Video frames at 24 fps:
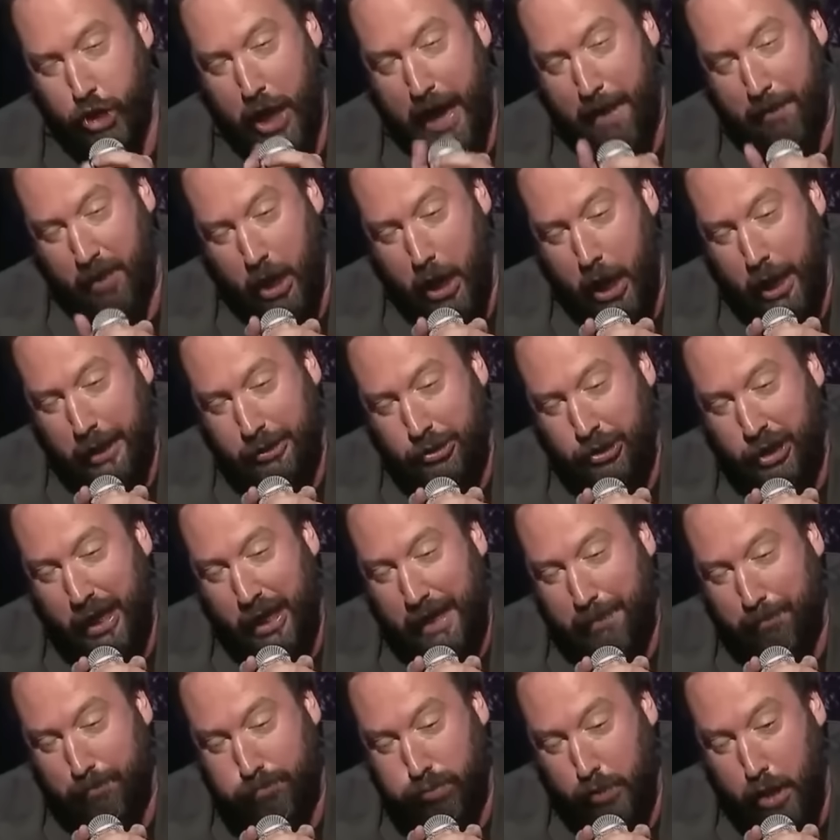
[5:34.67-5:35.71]
Jabba the Hutt
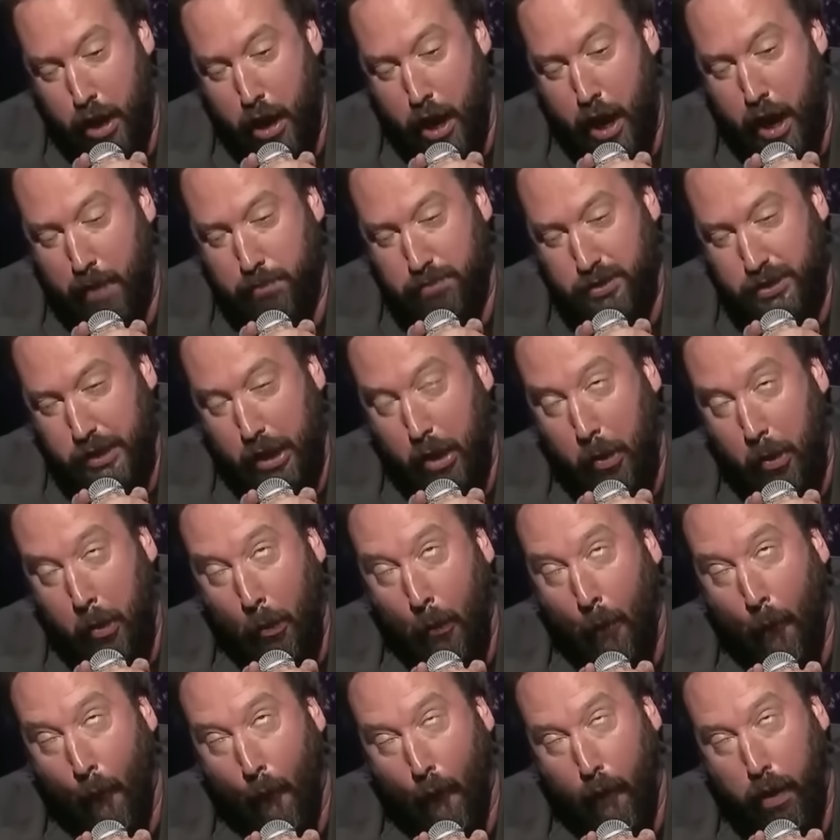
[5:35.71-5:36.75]
type blobs
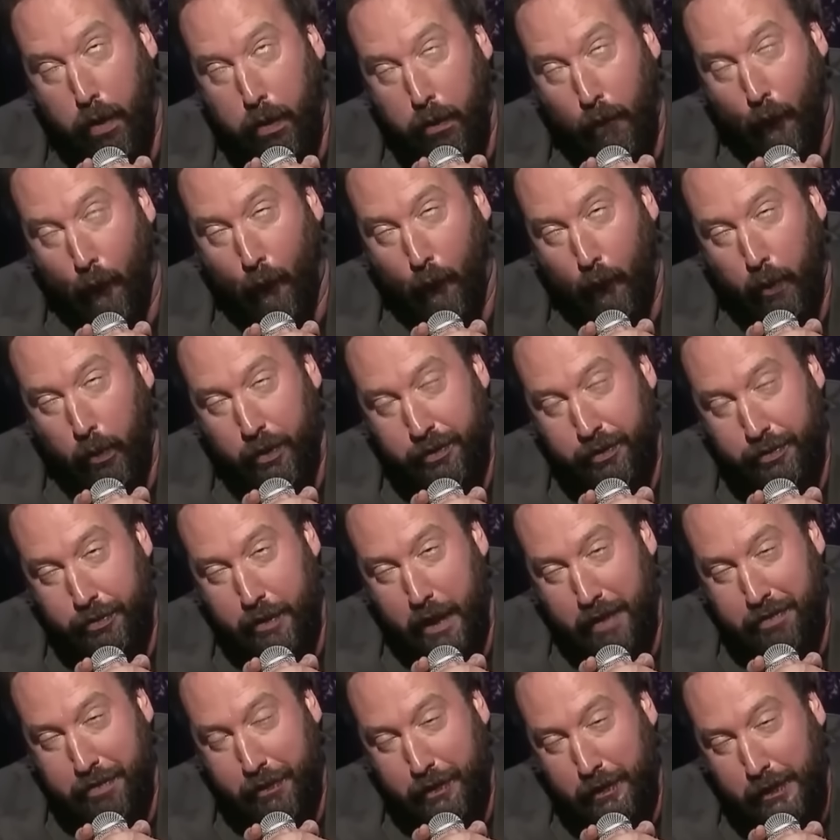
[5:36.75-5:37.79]
with
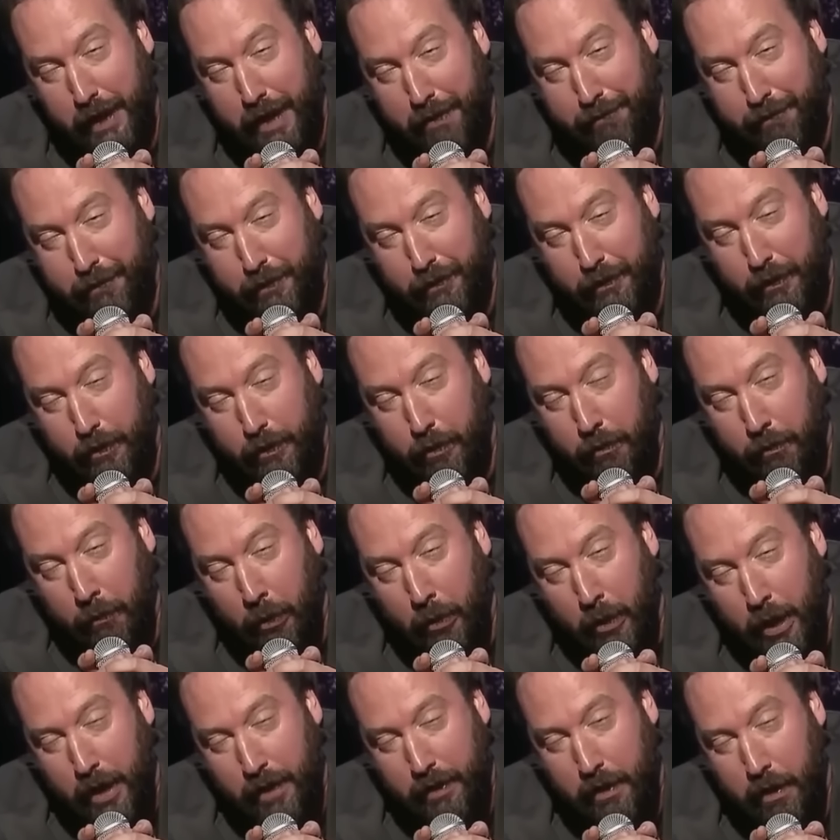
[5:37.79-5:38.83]
nothing left.
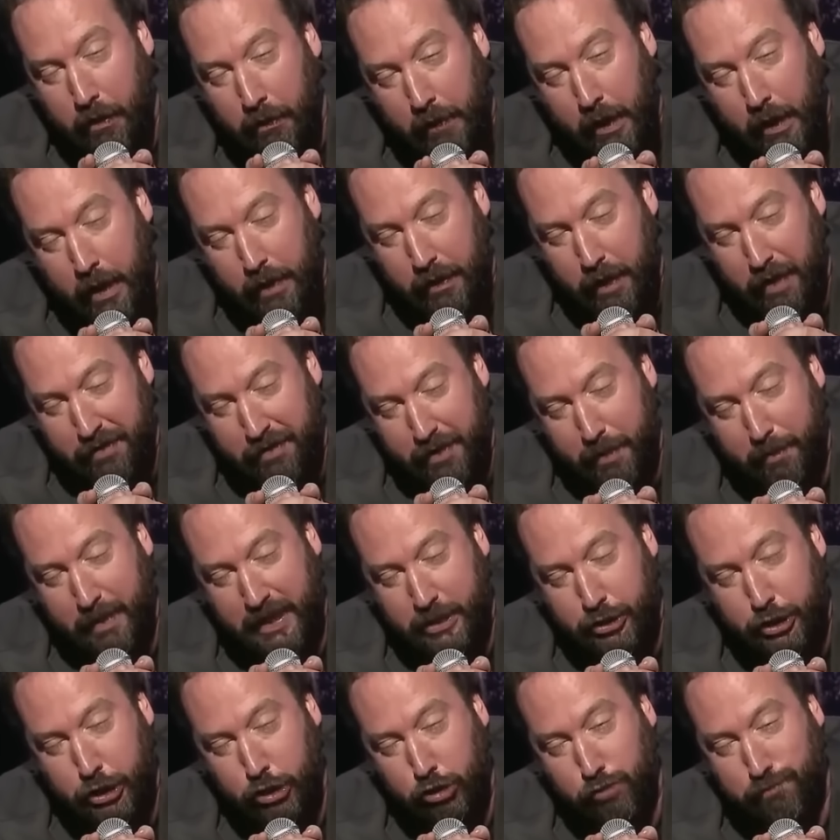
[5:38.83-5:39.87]
Nothing
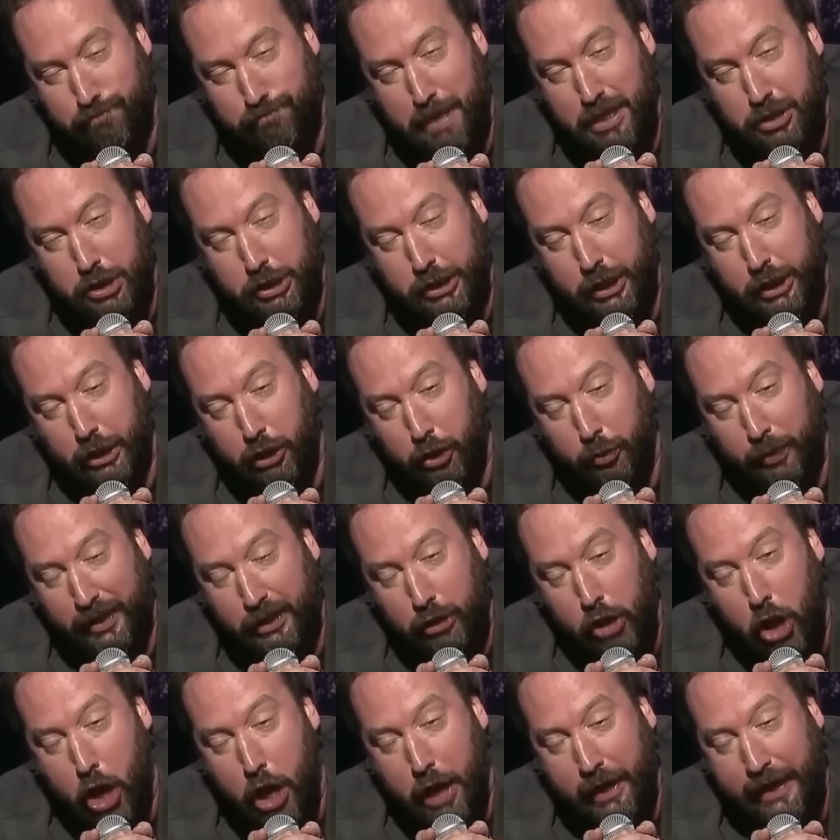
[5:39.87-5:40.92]
but two muscular,
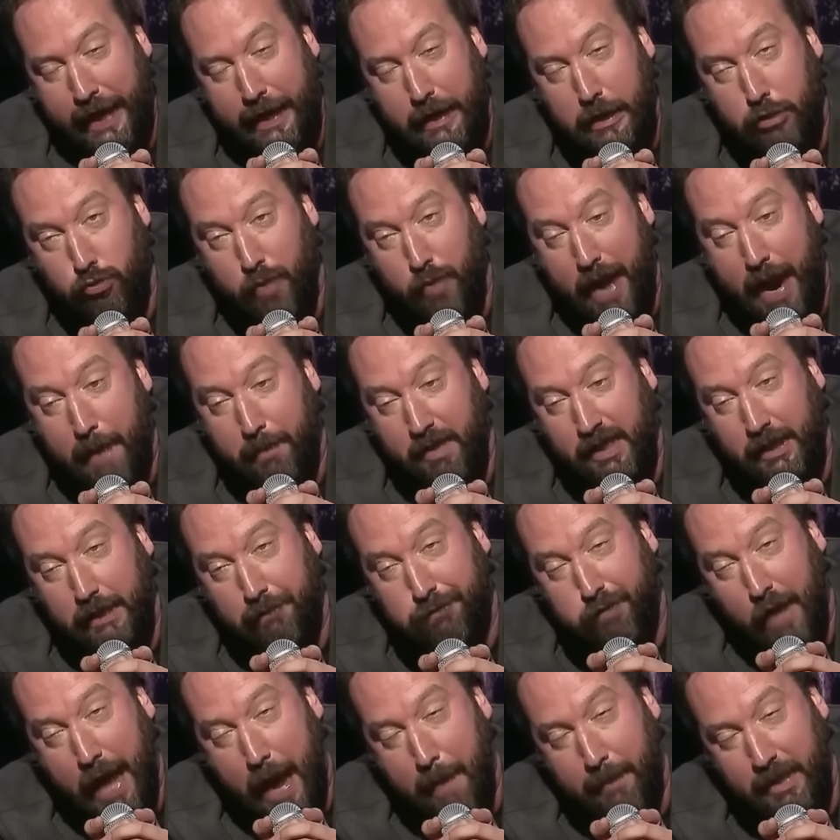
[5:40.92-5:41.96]
elongated, rapidly
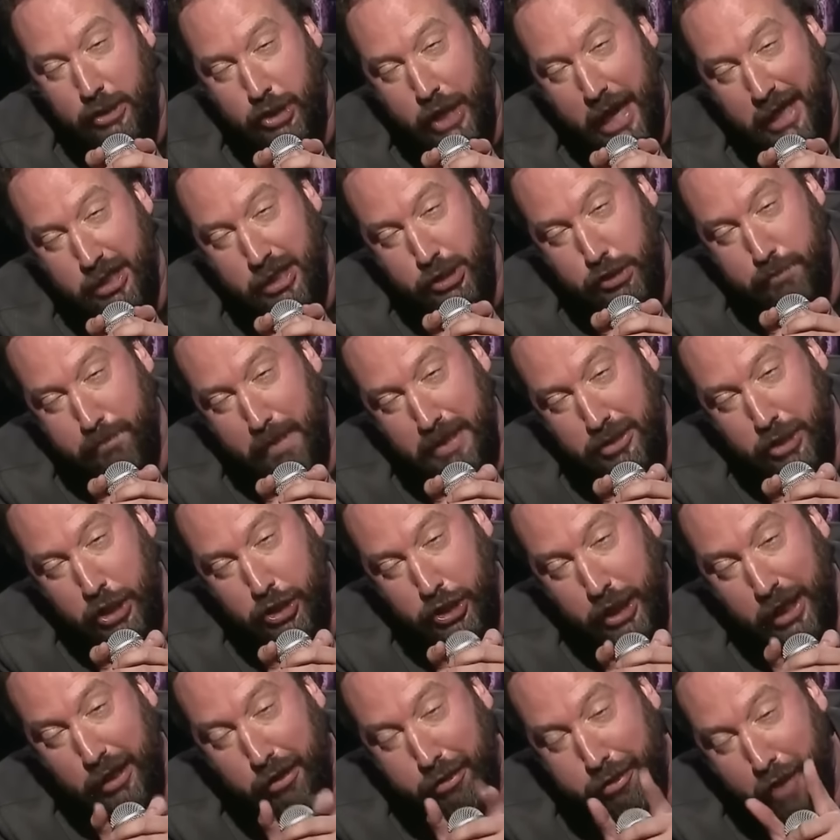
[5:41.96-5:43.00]
flapping text
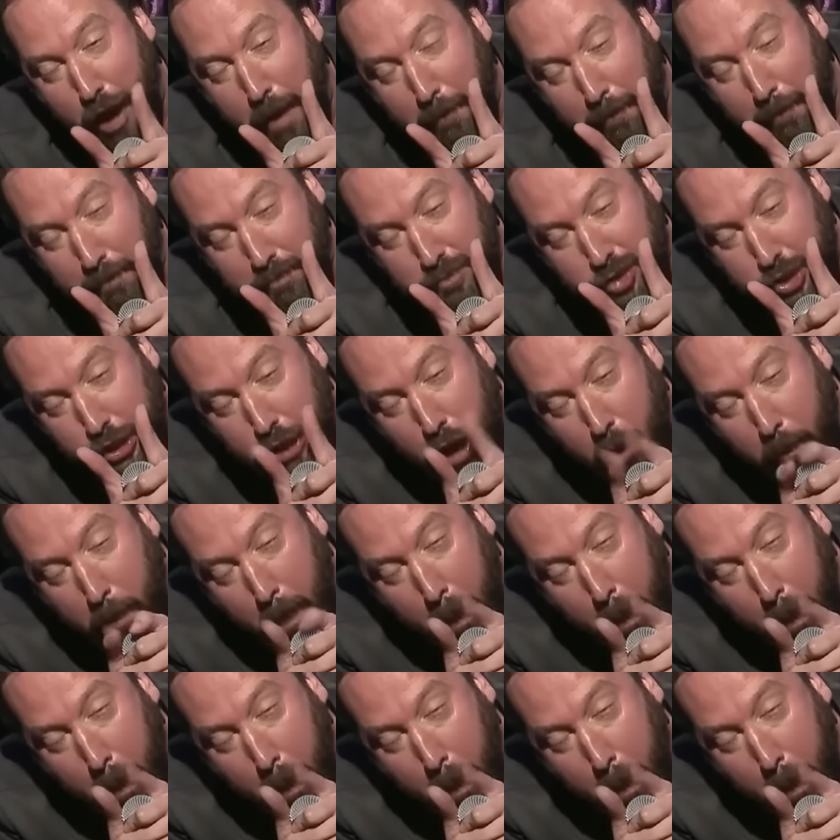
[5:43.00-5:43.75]
messaging thumbs